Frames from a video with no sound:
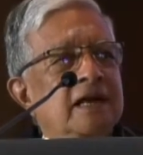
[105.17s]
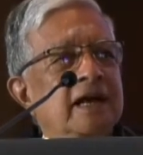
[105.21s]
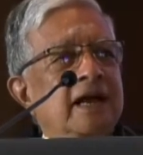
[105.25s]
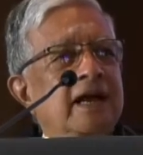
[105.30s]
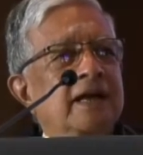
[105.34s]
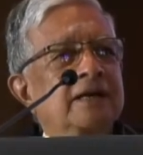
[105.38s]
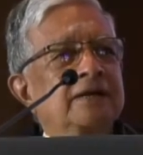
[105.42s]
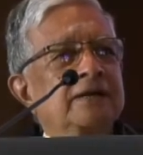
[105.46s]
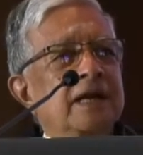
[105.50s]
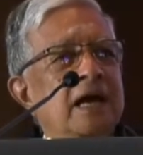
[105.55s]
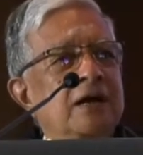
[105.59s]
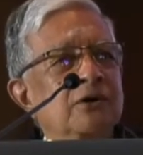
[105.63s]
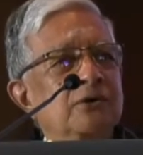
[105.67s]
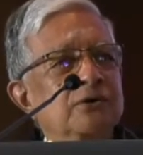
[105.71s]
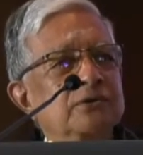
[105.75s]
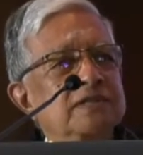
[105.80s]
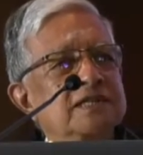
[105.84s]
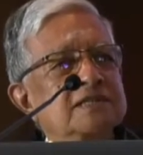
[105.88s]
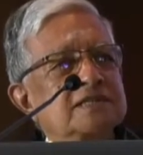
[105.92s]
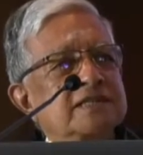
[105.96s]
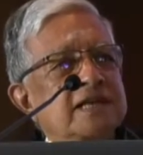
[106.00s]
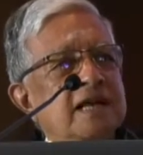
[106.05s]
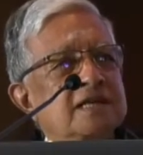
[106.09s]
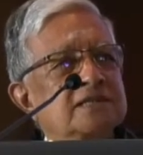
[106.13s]
And now
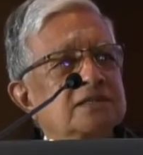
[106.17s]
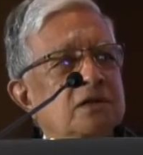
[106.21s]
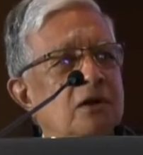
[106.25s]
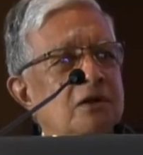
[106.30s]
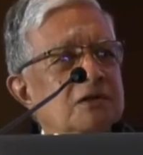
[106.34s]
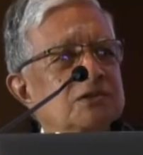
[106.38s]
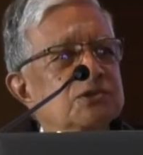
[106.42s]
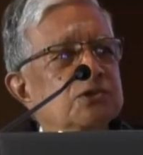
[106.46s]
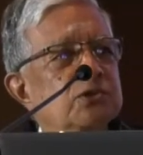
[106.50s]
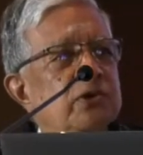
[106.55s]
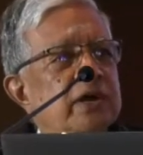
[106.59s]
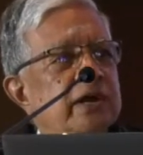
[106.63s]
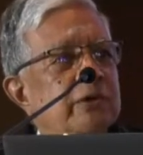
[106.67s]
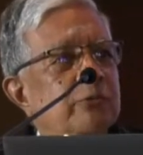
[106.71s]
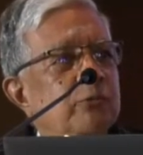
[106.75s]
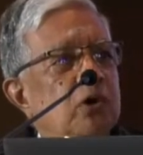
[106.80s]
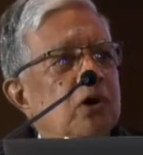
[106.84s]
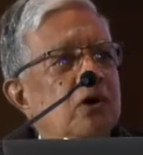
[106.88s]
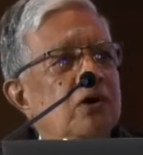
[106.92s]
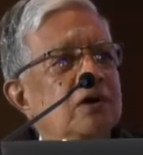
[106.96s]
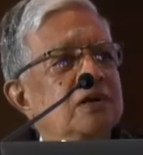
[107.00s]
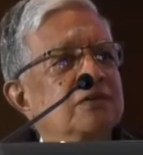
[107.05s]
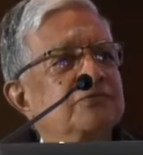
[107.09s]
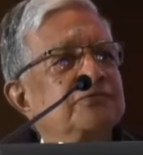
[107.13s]
this has also
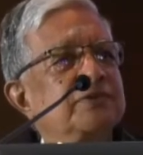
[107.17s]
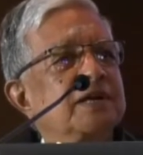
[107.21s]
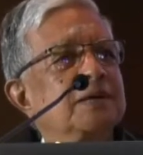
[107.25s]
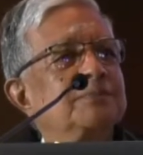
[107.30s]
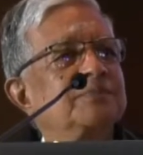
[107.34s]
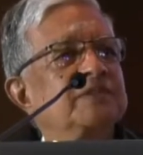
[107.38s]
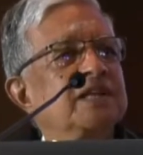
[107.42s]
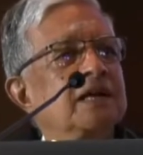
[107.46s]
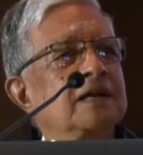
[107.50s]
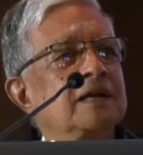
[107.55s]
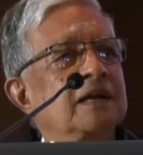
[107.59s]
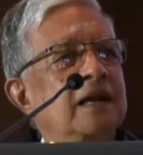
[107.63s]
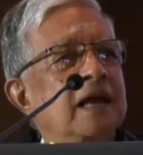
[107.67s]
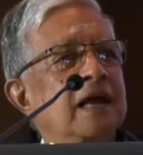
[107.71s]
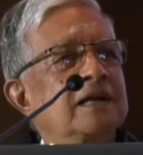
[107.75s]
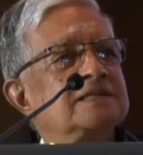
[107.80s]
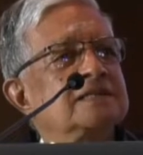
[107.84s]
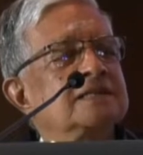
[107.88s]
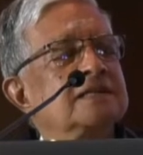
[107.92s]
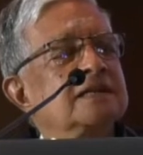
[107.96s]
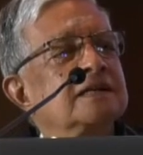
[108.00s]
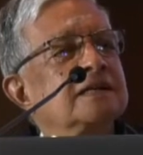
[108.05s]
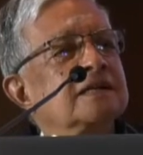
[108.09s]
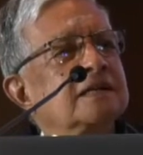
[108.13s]
evolved from the
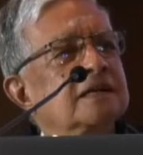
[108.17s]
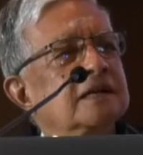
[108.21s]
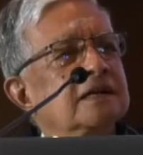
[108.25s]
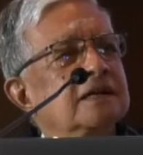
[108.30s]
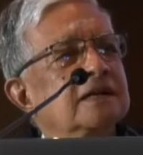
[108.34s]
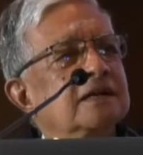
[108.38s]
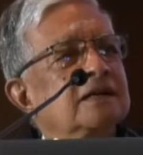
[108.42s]
classic